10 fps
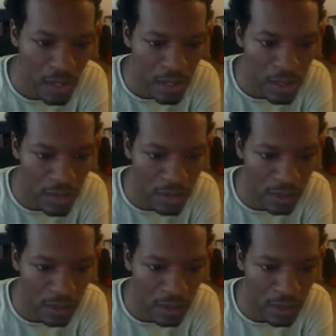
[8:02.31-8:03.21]
It says
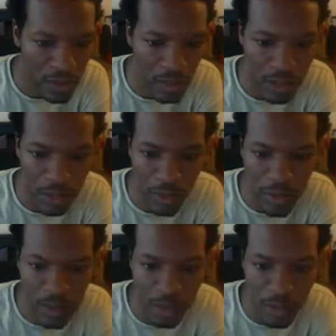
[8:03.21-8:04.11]
fees. You got U S.
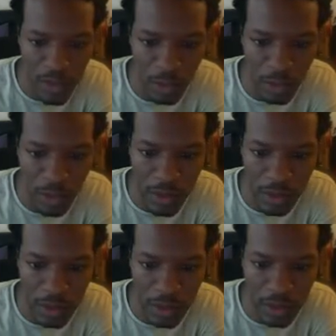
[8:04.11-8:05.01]
They're using U S
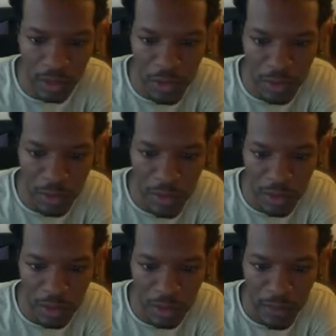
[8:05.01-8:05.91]
D here, one hundred U S
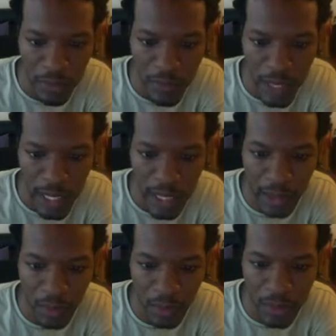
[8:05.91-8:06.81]
D, and you
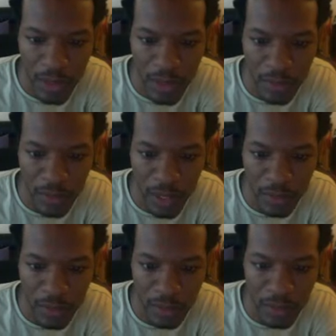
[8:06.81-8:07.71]
will receive
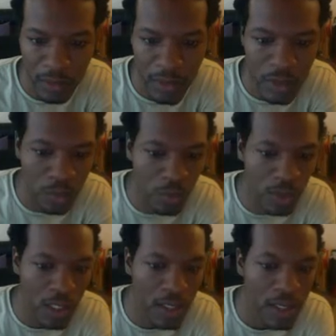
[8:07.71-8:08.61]
ninety-five Libras.
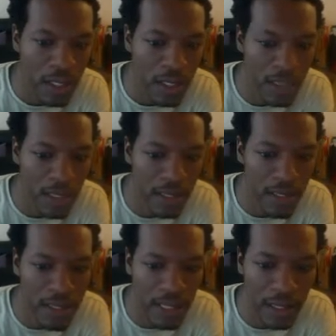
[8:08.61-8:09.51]
So that's in
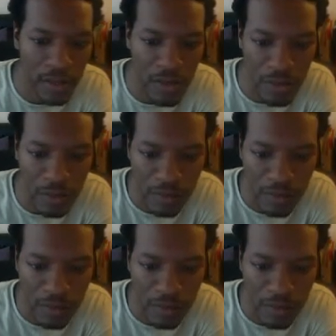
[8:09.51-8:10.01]
this case.